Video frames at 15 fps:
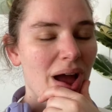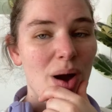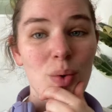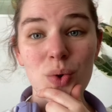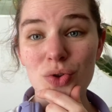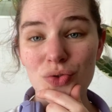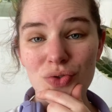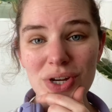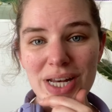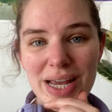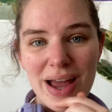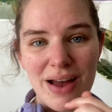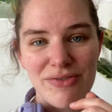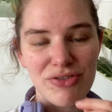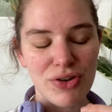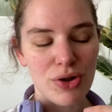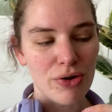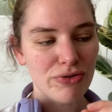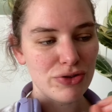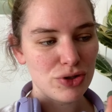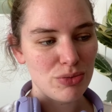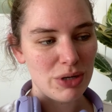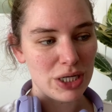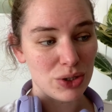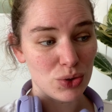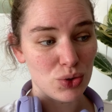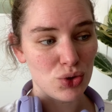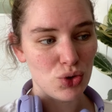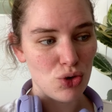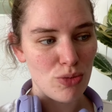I would really have loved to make the
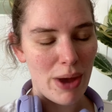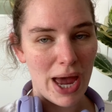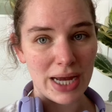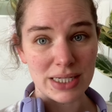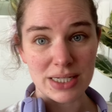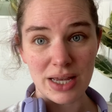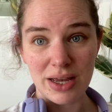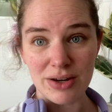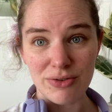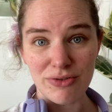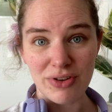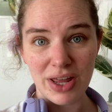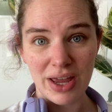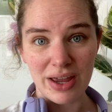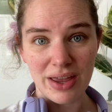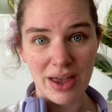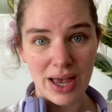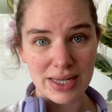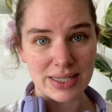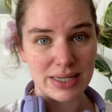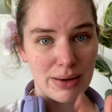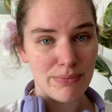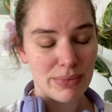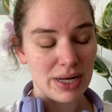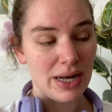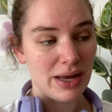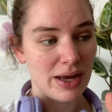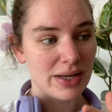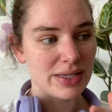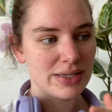2 bags kind of like assembly
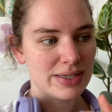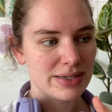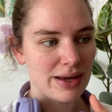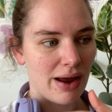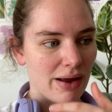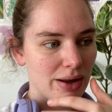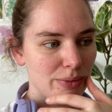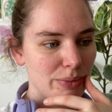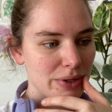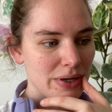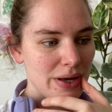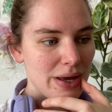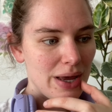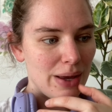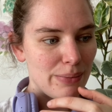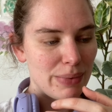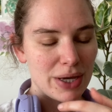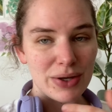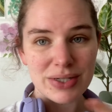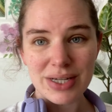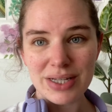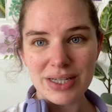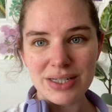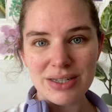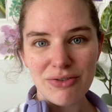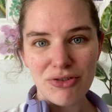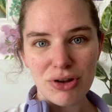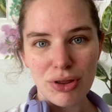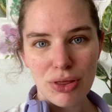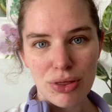line style, but because I need
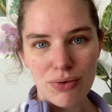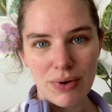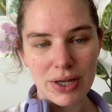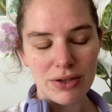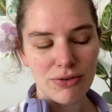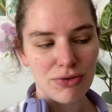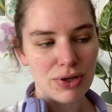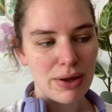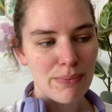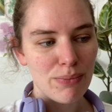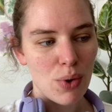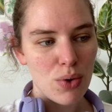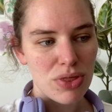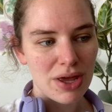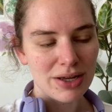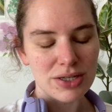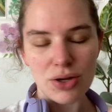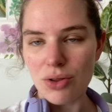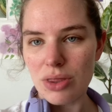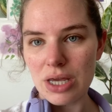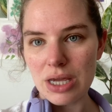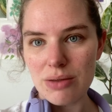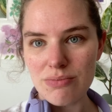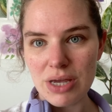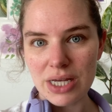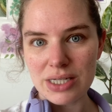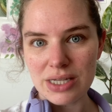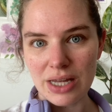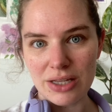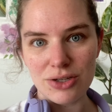different threads for them both, I don't think it
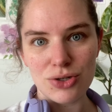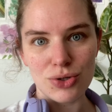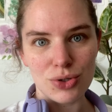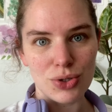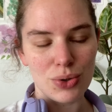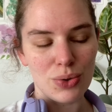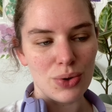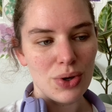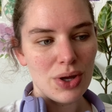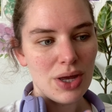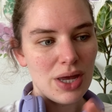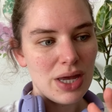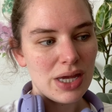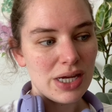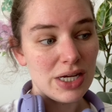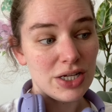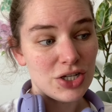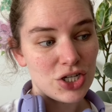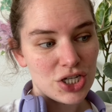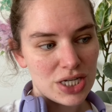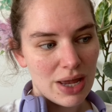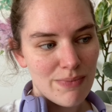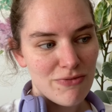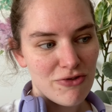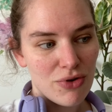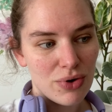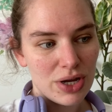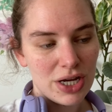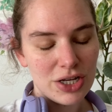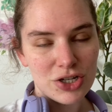makes sense to do each step for
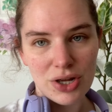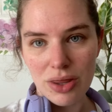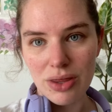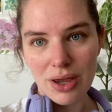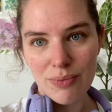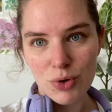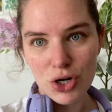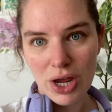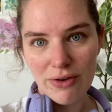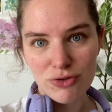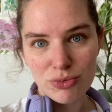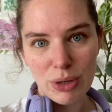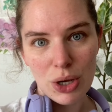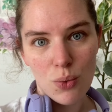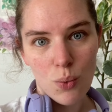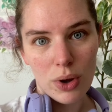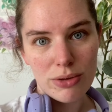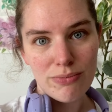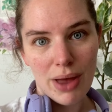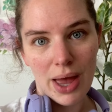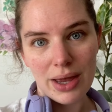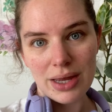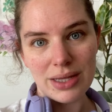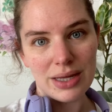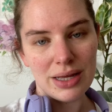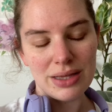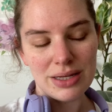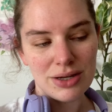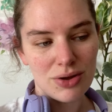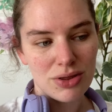each. I think I'm gonna have to make one bag and
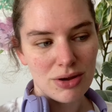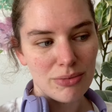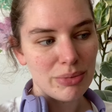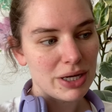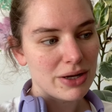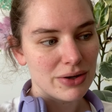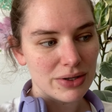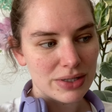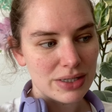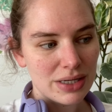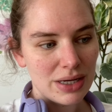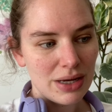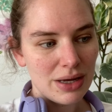then the other because